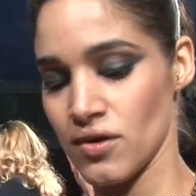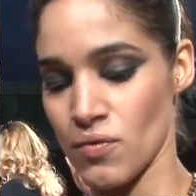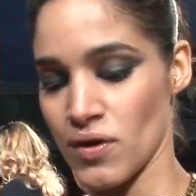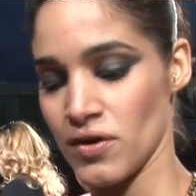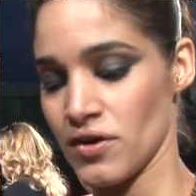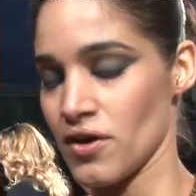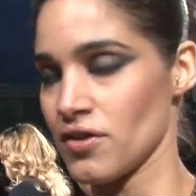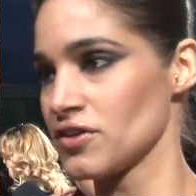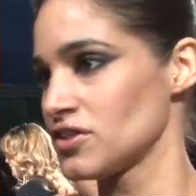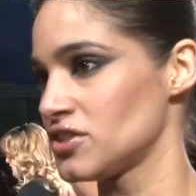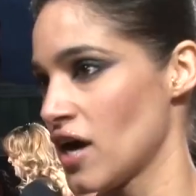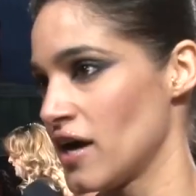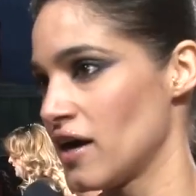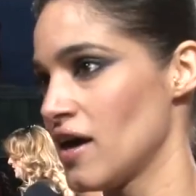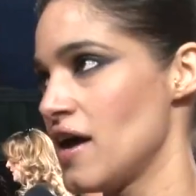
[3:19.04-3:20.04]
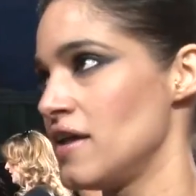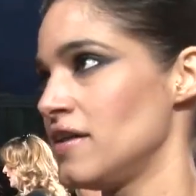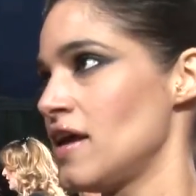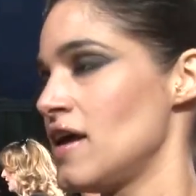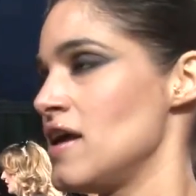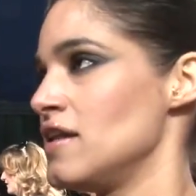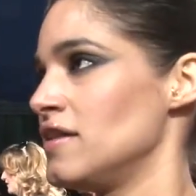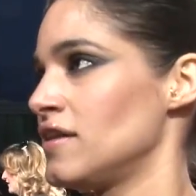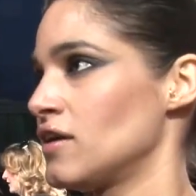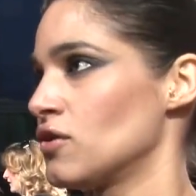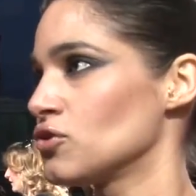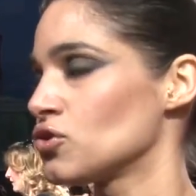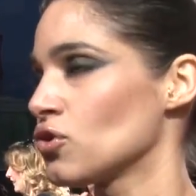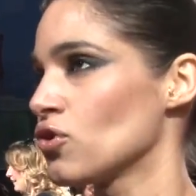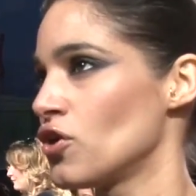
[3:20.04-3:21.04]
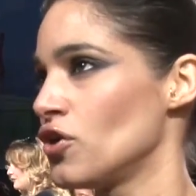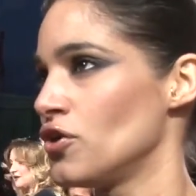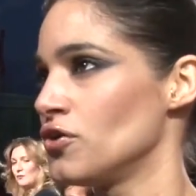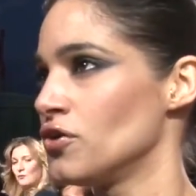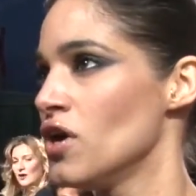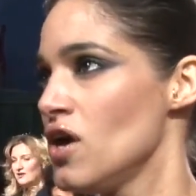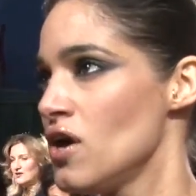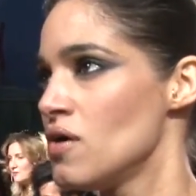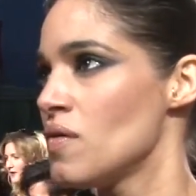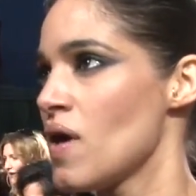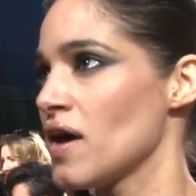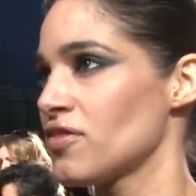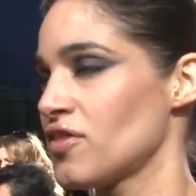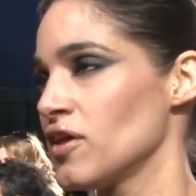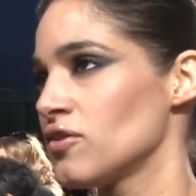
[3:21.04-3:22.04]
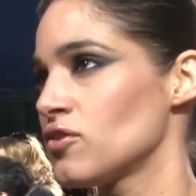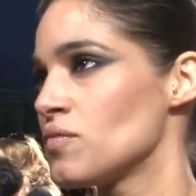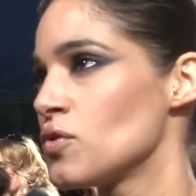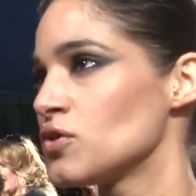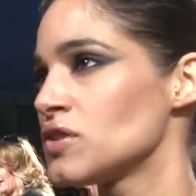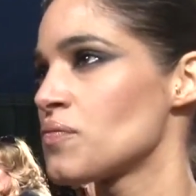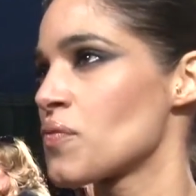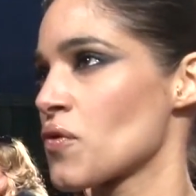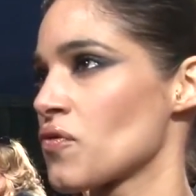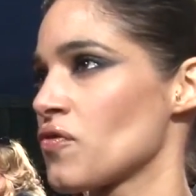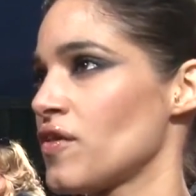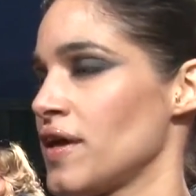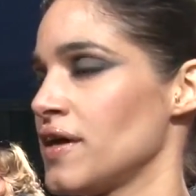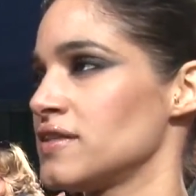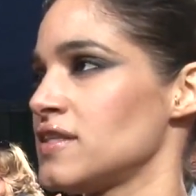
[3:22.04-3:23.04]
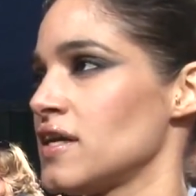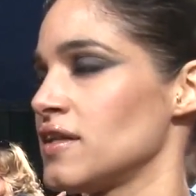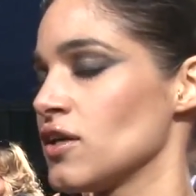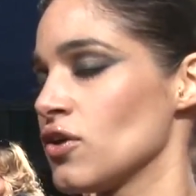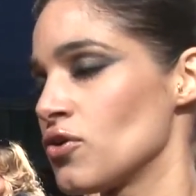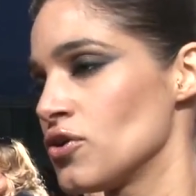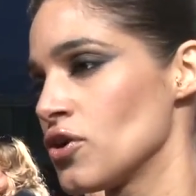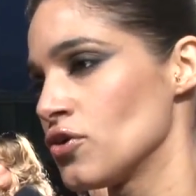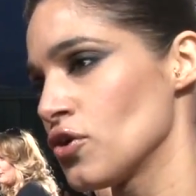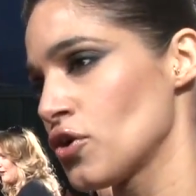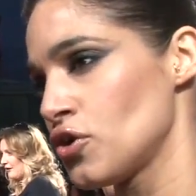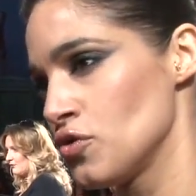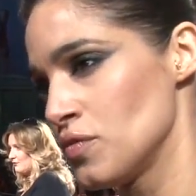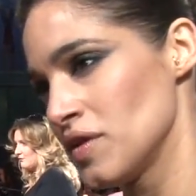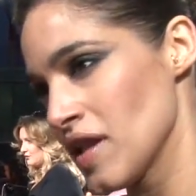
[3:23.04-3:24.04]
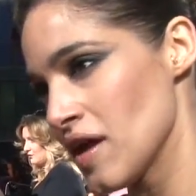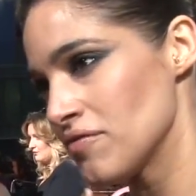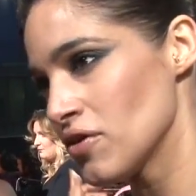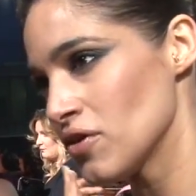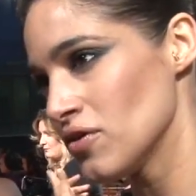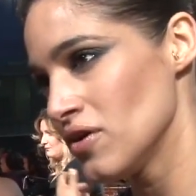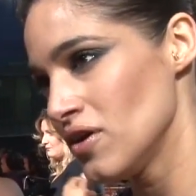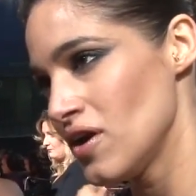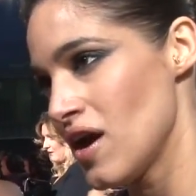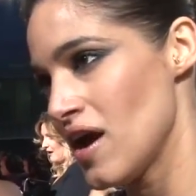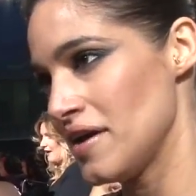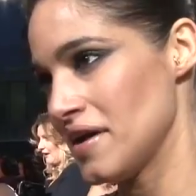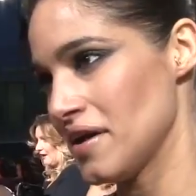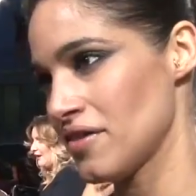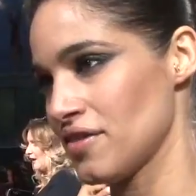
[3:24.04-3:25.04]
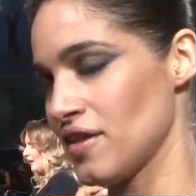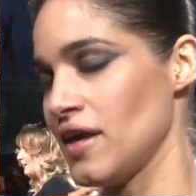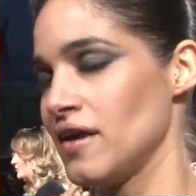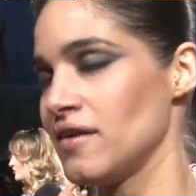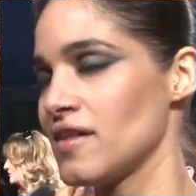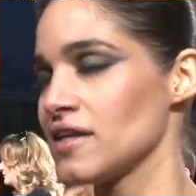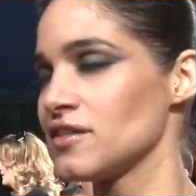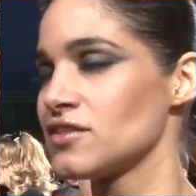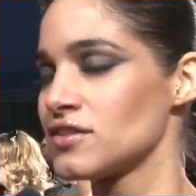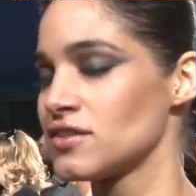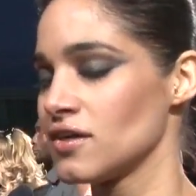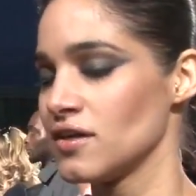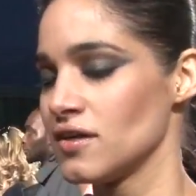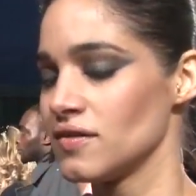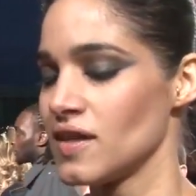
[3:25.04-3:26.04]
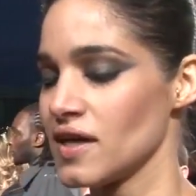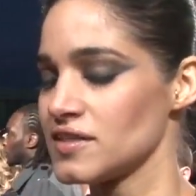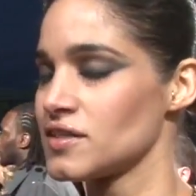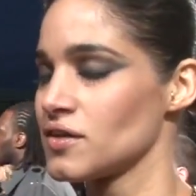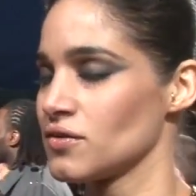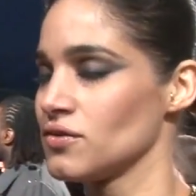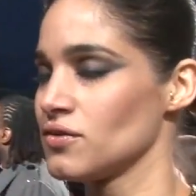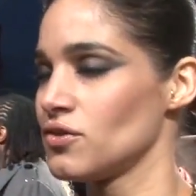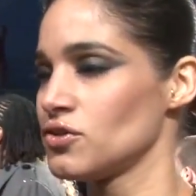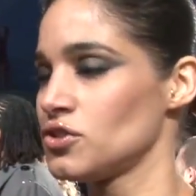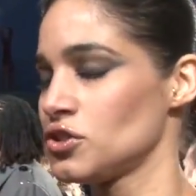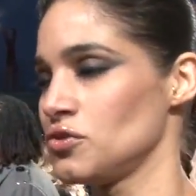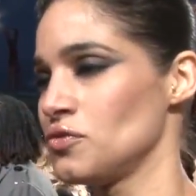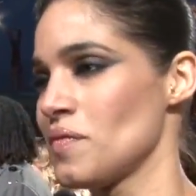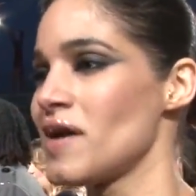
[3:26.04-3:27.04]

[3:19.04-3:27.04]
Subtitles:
one another's style. And then they also learn, I think the most important thing is that they learn on a human level, and I think that's the true